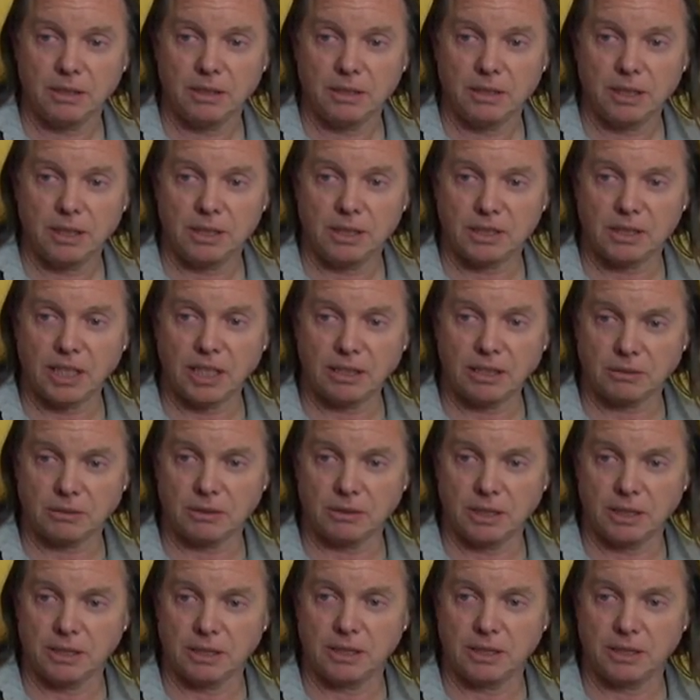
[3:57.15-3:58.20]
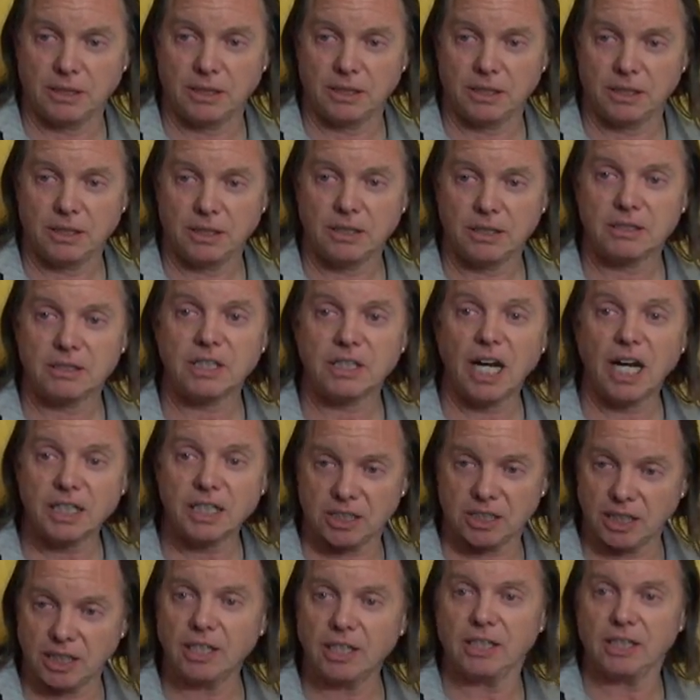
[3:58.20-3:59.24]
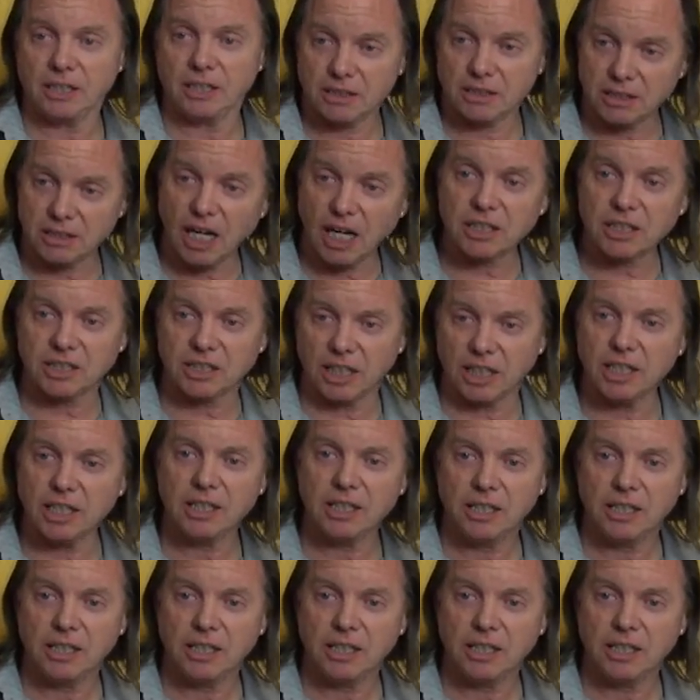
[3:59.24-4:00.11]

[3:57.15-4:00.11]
in Sanskrit? Raja, Raja.